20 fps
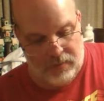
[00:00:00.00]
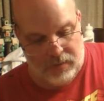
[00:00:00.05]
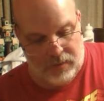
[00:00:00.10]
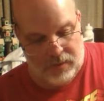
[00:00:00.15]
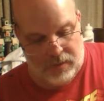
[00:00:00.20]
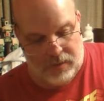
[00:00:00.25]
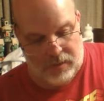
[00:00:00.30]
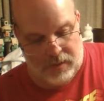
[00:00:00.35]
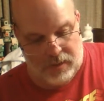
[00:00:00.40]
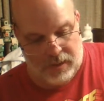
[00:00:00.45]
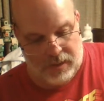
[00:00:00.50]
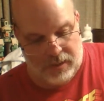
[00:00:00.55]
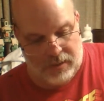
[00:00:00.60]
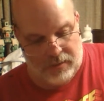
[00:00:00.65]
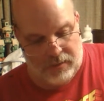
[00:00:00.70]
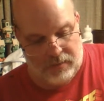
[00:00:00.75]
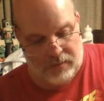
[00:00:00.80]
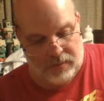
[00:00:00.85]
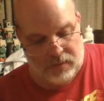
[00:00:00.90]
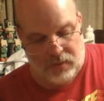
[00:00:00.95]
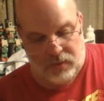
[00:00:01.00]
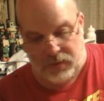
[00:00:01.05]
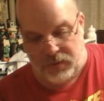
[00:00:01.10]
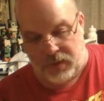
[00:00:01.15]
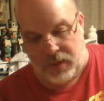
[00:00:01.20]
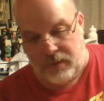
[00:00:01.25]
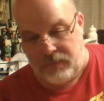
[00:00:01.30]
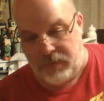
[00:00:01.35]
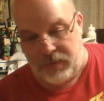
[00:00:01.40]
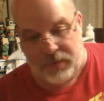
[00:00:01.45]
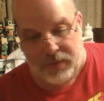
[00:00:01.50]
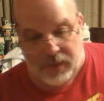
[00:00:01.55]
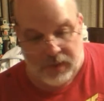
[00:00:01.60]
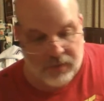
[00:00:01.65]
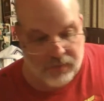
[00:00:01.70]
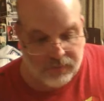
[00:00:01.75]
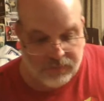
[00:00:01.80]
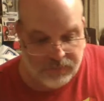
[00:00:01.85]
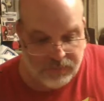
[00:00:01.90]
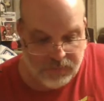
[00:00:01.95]
And of course, obviously, I
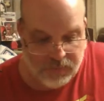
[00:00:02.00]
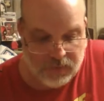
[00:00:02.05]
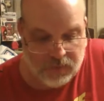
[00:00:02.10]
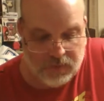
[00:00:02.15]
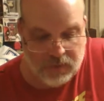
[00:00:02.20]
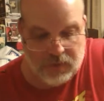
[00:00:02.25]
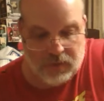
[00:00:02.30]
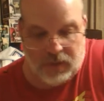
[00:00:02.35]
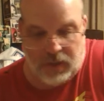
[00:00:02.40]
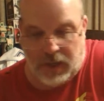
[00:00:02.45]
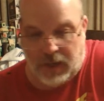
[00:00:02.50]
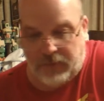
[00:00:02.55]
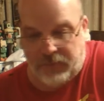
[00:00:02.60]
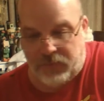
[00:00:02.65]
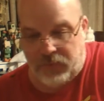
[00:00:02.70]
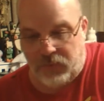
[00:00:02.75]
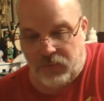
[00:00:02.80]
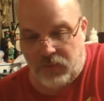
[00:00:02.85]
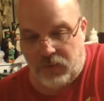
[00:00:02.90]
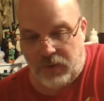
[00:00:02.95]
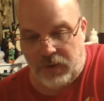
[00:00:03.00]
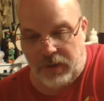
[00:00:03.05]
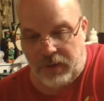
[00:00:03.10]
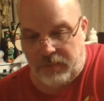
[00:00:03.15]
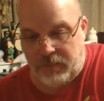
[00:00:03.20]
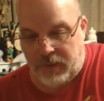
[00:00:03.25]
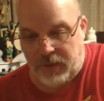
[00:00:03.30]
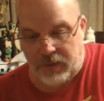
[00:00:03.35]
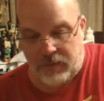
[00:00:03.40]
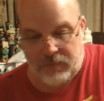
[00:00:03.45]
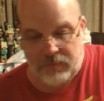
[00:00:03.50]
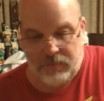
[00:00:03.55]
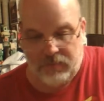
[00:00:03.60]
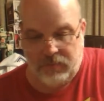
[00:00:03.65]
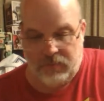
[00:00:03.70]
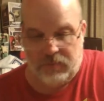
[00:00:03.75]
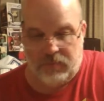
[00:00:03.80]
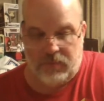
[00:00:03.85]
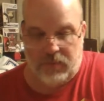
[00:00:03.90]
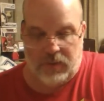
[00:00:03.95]
don't have to worry about,
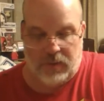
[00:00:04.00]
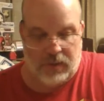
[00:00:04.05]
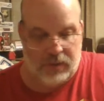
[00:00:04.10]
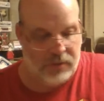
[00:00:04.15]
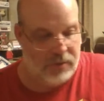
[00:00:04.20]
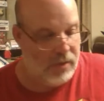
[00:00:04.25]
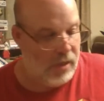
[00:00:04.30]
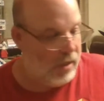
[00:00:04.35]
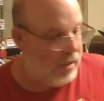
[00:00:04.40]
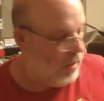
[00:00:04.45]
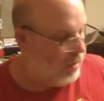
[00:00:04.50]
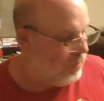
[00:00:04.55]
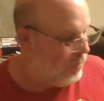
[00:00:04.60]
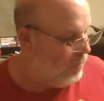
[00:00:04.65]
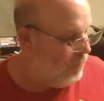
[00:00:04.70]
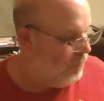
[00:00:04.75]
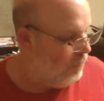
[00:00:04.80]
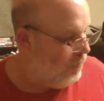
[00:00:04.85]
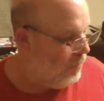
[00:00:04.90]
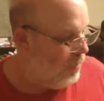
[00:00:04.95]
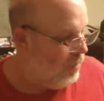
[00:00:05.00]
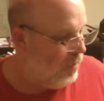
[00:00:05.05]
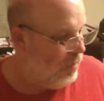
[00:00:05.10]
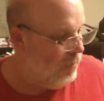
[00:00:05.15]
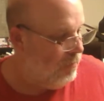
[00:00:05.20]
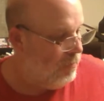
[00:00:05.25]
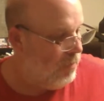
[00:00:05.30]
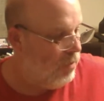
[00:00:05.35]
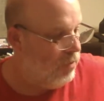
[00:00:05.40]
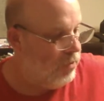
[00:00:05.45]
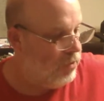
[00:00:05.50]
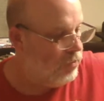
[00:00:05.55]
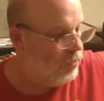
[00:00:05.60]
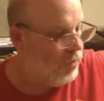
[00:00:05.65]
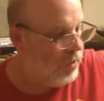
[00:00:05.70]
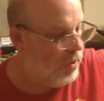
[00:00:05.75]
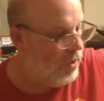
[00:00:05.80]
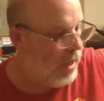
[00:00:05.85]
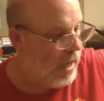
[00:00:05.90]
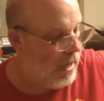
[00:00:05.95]
it's not like the motors
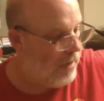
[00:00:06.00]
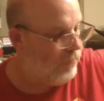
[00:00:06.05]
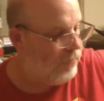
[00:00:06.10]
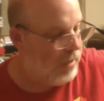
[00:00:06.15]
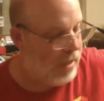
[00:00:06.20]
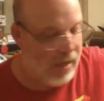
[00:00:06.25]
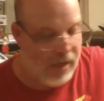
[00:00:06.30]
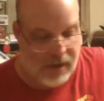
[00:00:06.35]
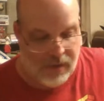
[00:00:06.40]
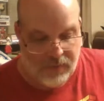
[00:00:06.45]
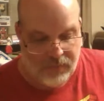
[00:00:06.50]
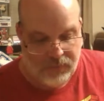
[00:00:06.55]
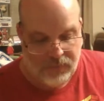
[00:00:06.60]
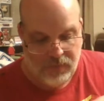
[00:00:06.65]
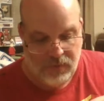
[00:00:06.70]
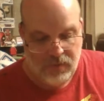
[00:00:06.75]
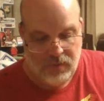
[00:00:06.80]
where you have to have